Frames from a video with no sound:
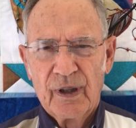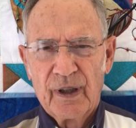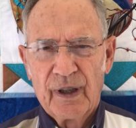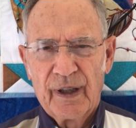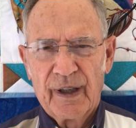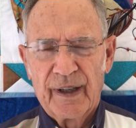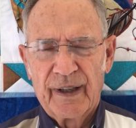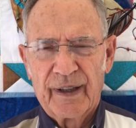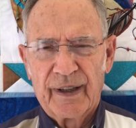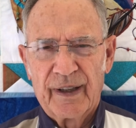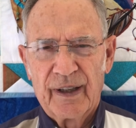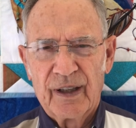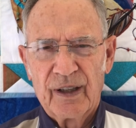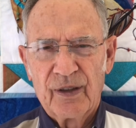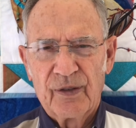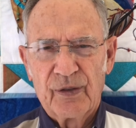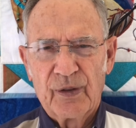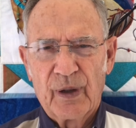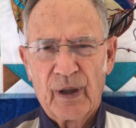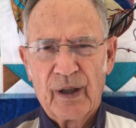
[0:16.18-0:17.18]
And again,
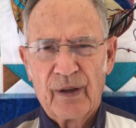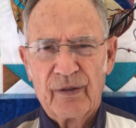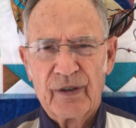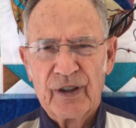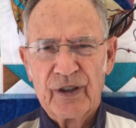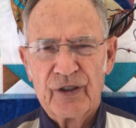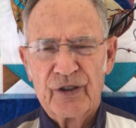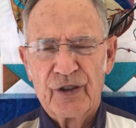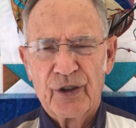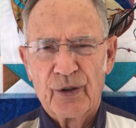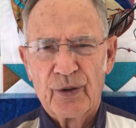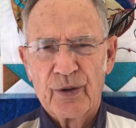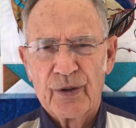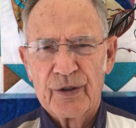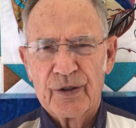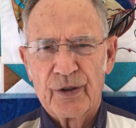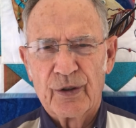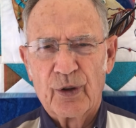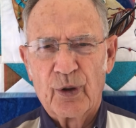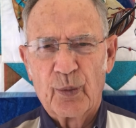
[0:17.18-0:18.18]
if you have any
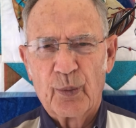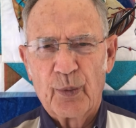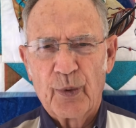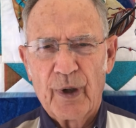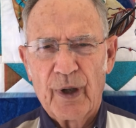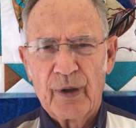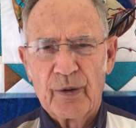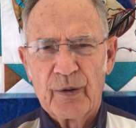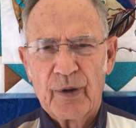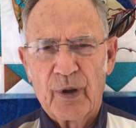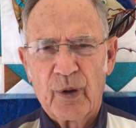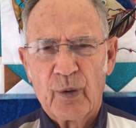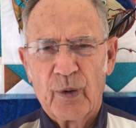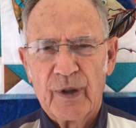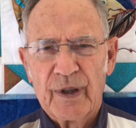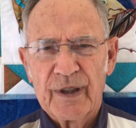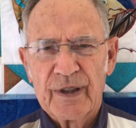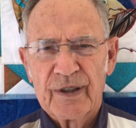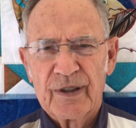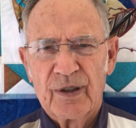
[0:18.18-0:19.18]
joys or prayer
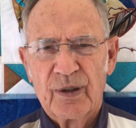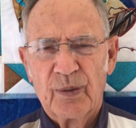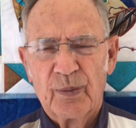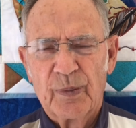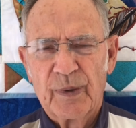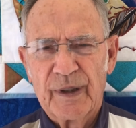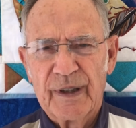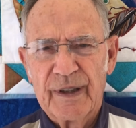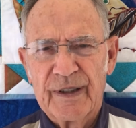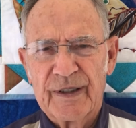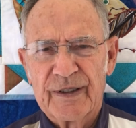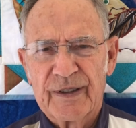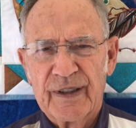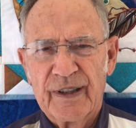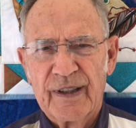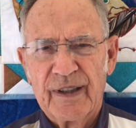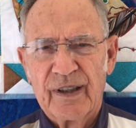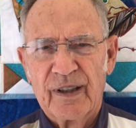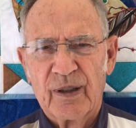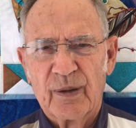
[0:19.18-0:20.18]
requests, please
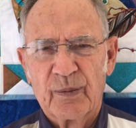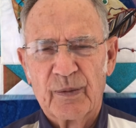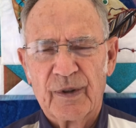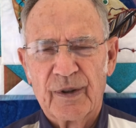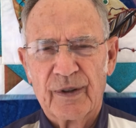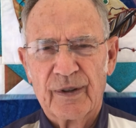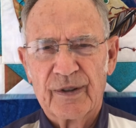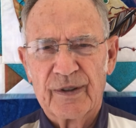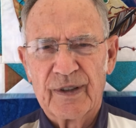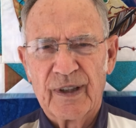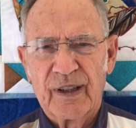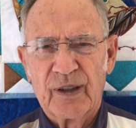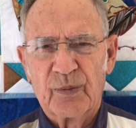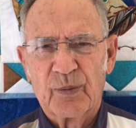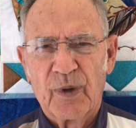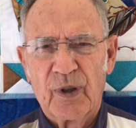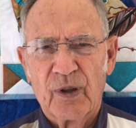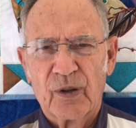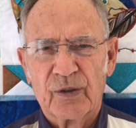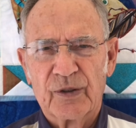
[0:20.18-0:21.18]
send them to the St.
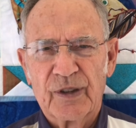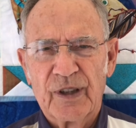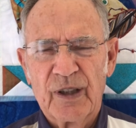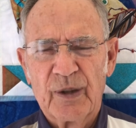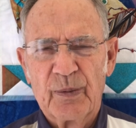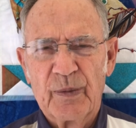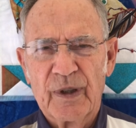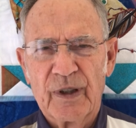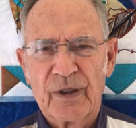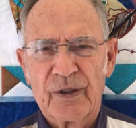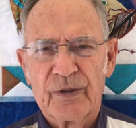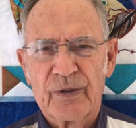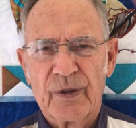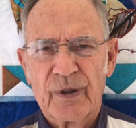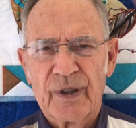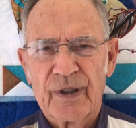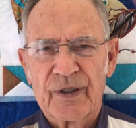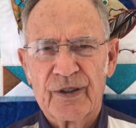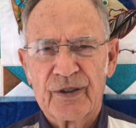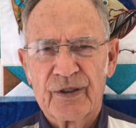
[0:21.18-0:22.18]
Paul's email
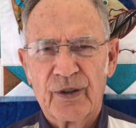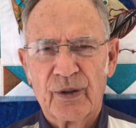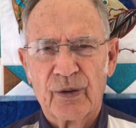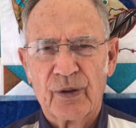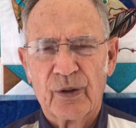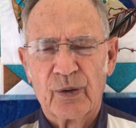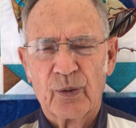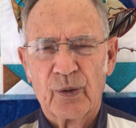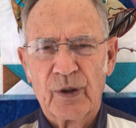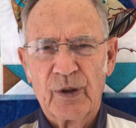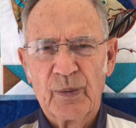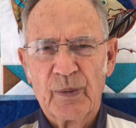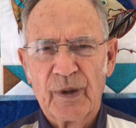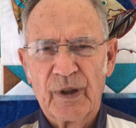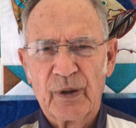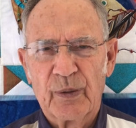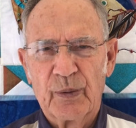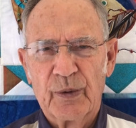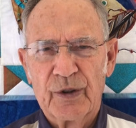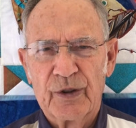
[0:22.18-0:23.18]
address so that we may
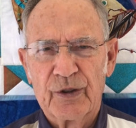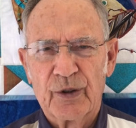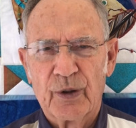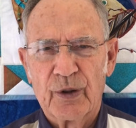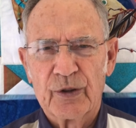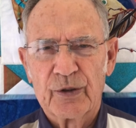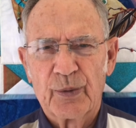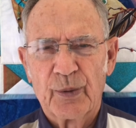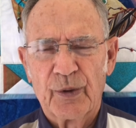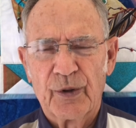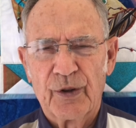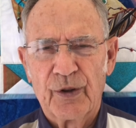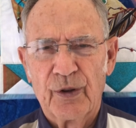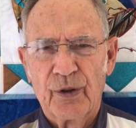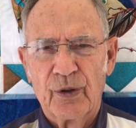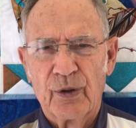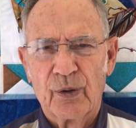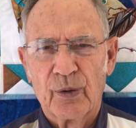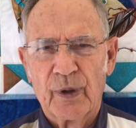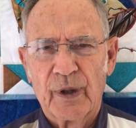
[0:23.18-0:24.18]
rejoice with
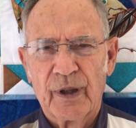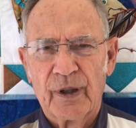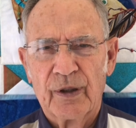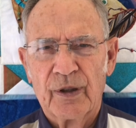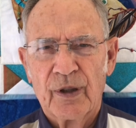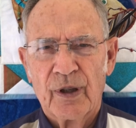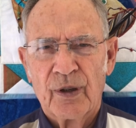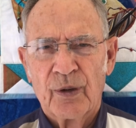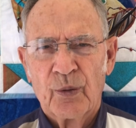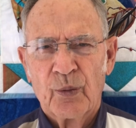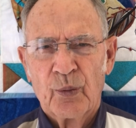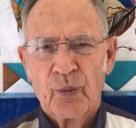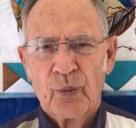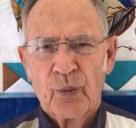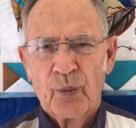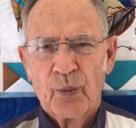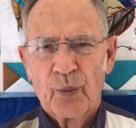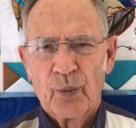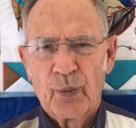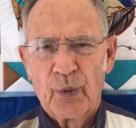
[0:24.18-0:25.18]
you and
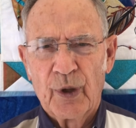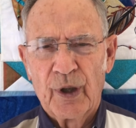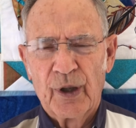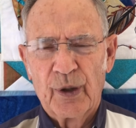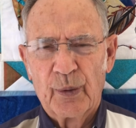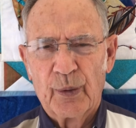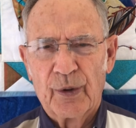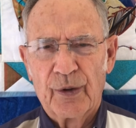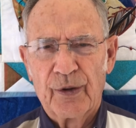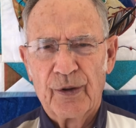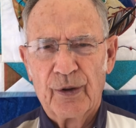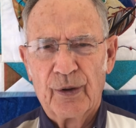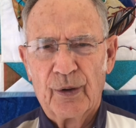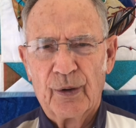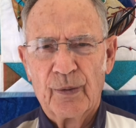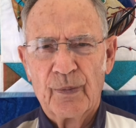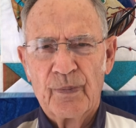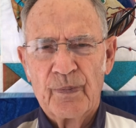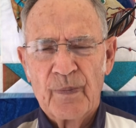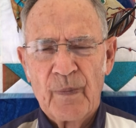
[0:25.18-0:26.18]
pray with
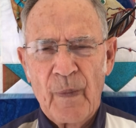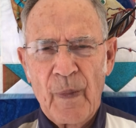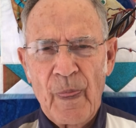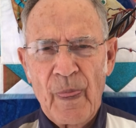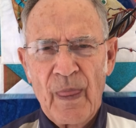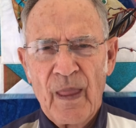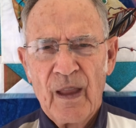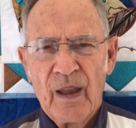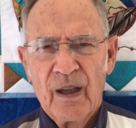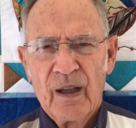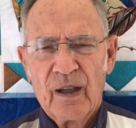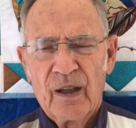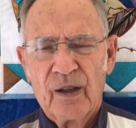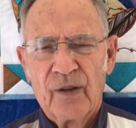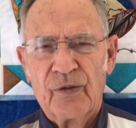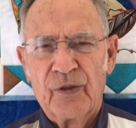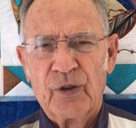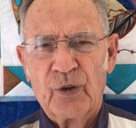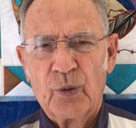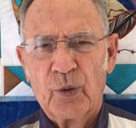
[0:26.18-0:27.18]
you. And
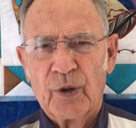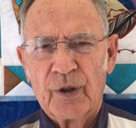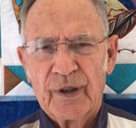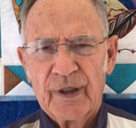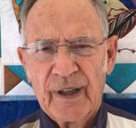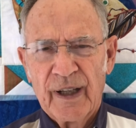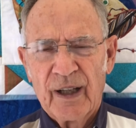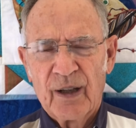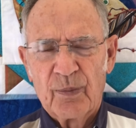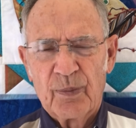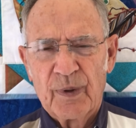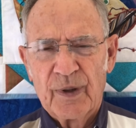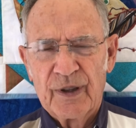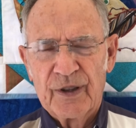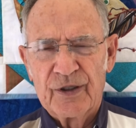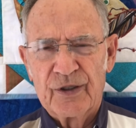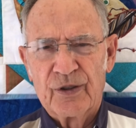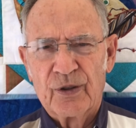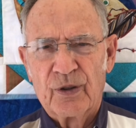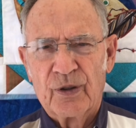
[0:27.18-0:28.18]
if you would now,
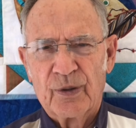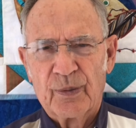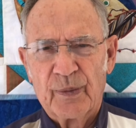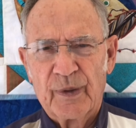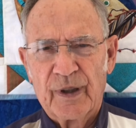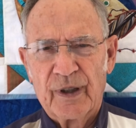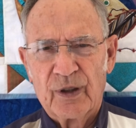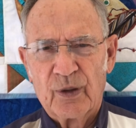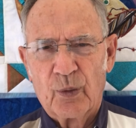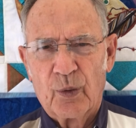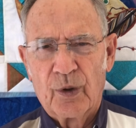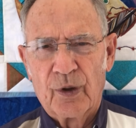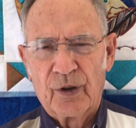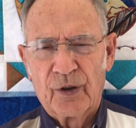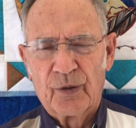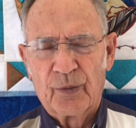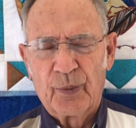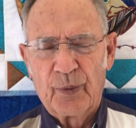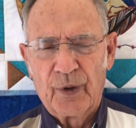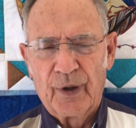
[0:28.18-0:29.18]
please join me in a word
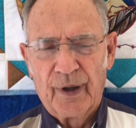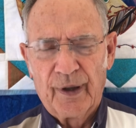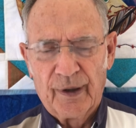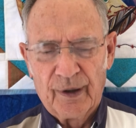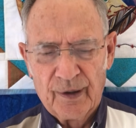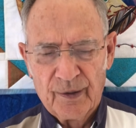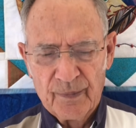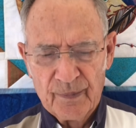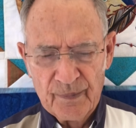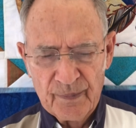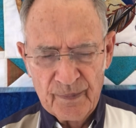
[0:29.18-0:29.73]
of prayer.